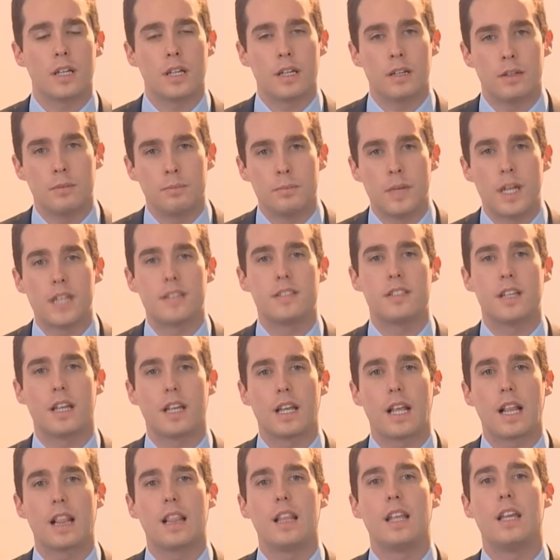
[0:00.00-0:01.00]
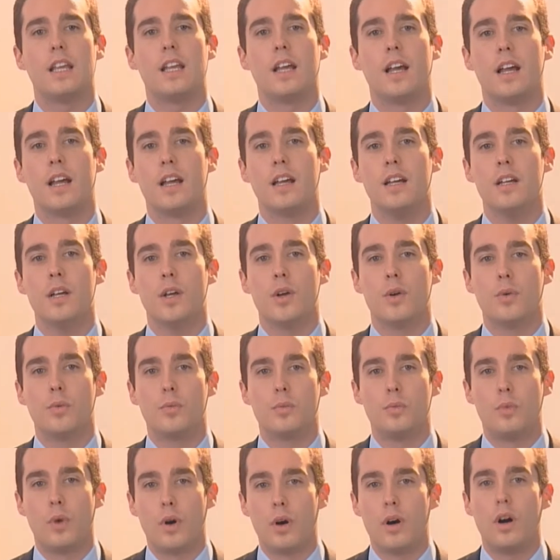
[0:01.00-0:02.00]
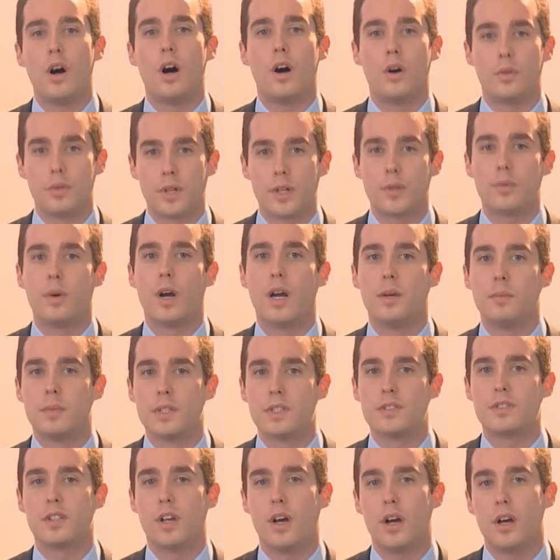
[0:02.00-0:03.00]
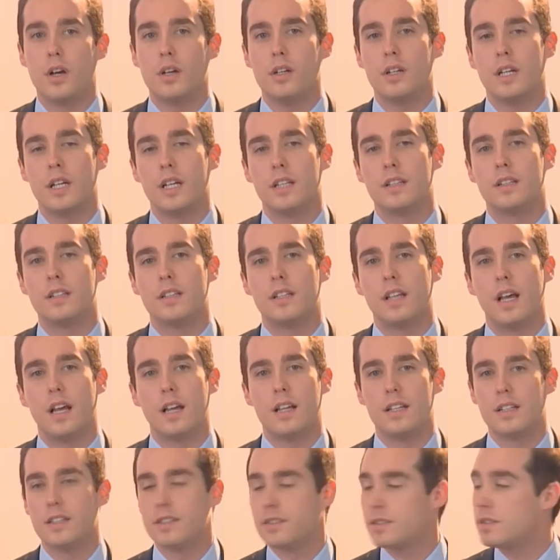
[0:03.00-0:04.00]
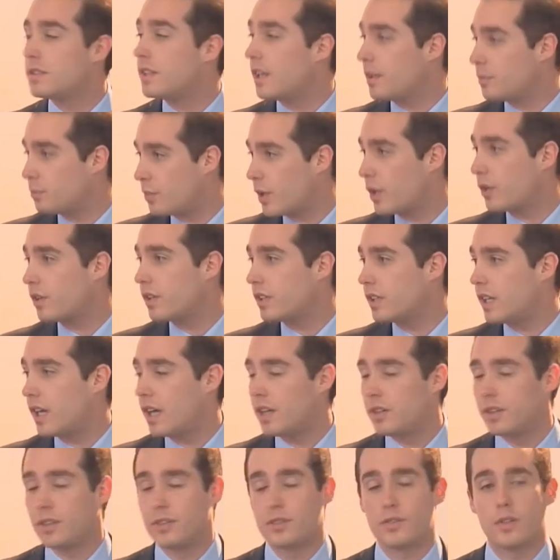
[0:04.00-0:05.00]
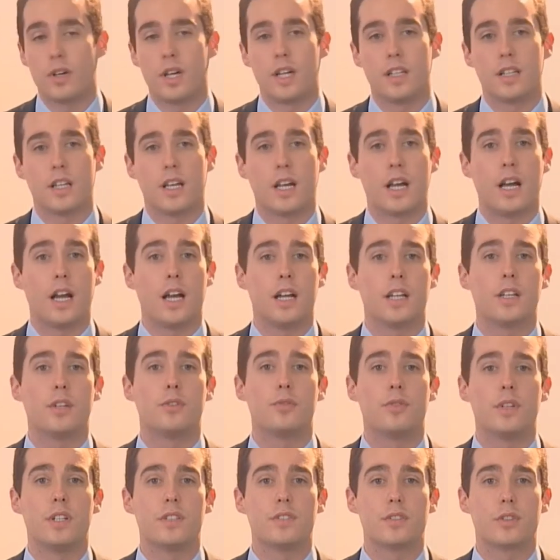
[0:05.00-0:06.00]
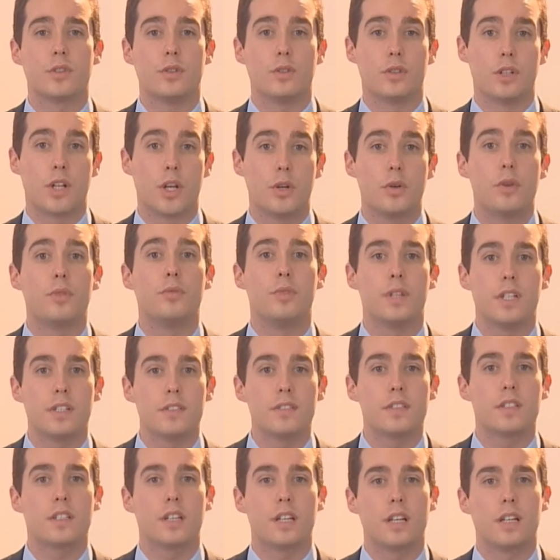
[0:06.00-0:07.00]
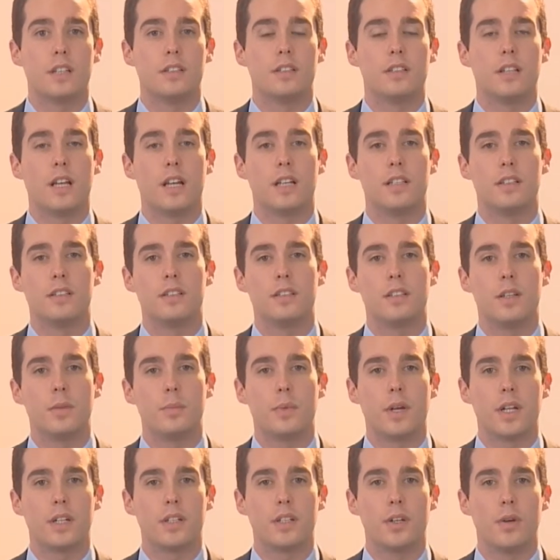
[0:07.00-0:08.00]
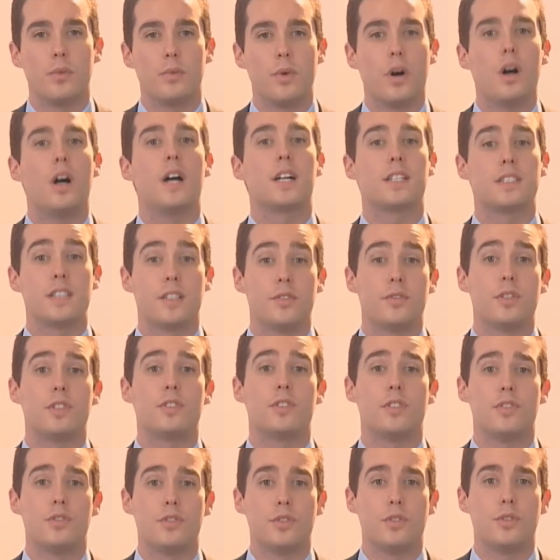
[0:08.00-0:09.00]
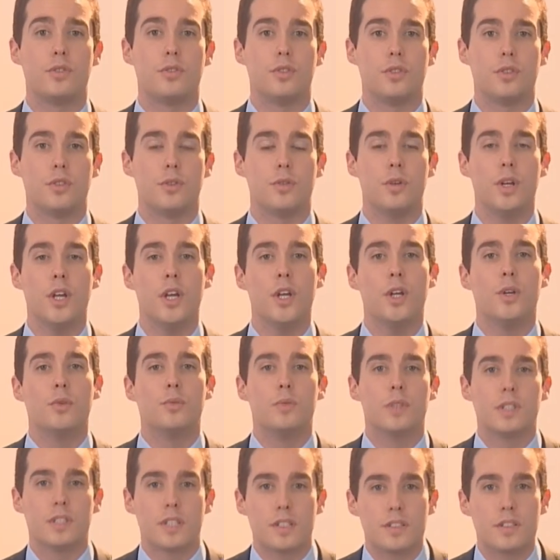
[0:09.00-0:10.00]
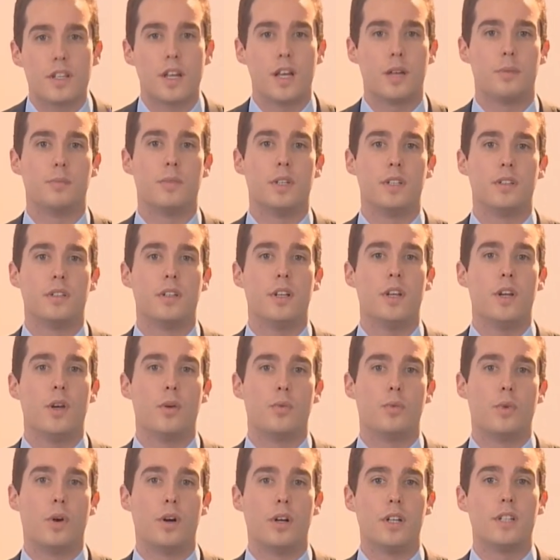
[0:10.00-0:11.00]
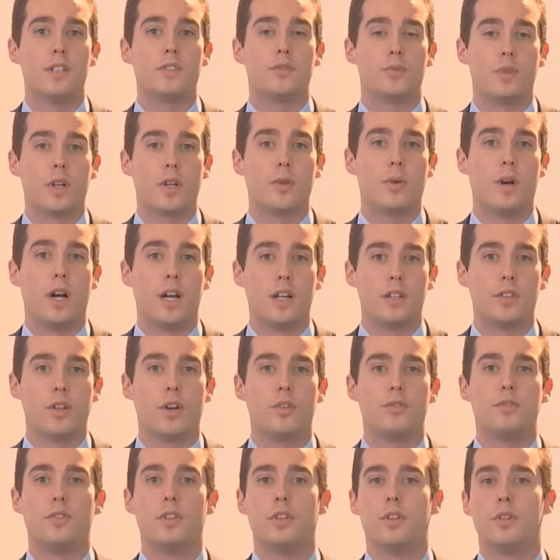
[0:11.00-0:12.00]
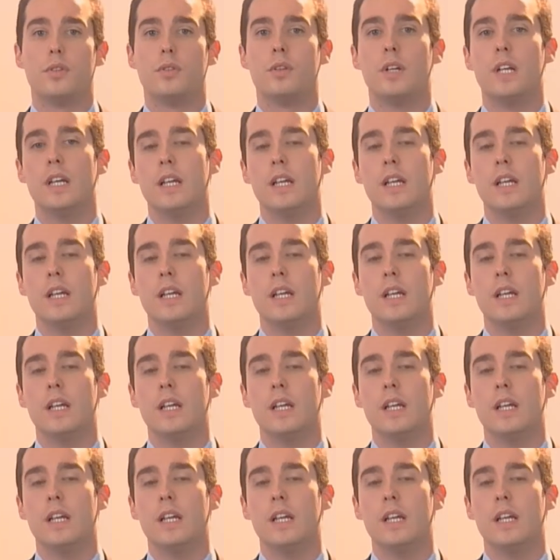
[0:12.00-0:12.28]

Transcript: makes it clear what our requirements are, and that is then broken down into either higher risk or lower risk, and depending on what activities you do will determine what is required of you.